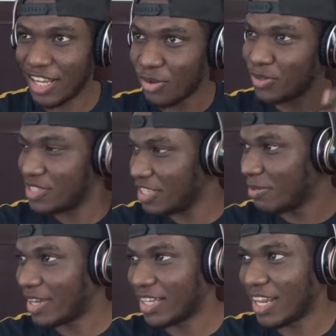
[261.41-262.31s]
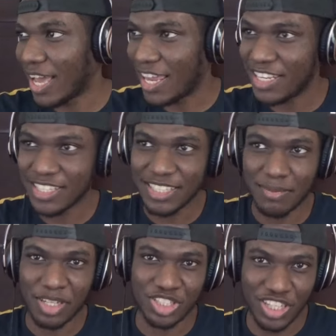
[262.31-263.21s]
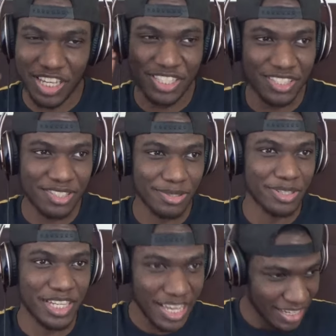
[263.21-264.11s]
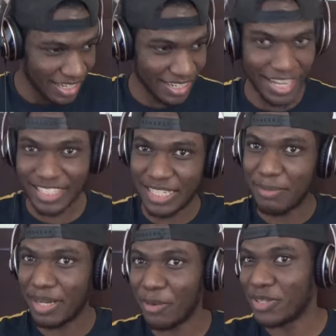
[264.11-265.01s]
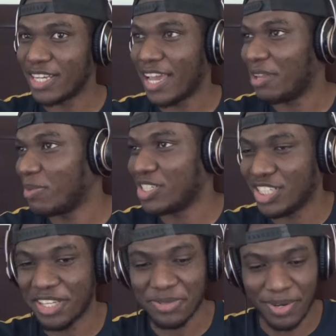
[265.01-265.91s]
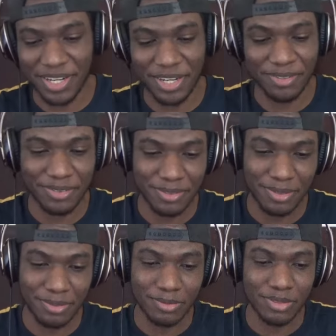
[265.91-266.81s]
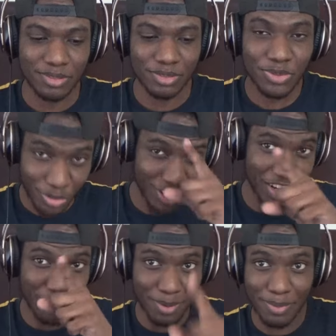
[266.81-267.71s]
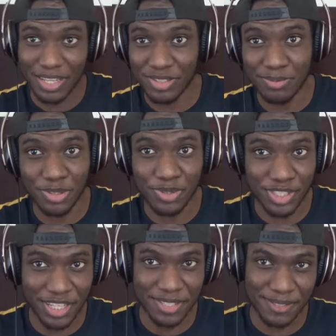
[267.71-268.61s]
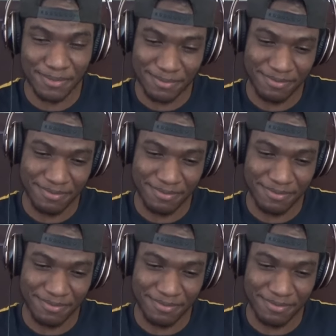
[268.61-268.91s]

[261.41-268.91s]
I don't see my I didn't see my shades and such. God damn it! I wish I had my shades right now. Sooner or later, I'm gonna buy some new shades.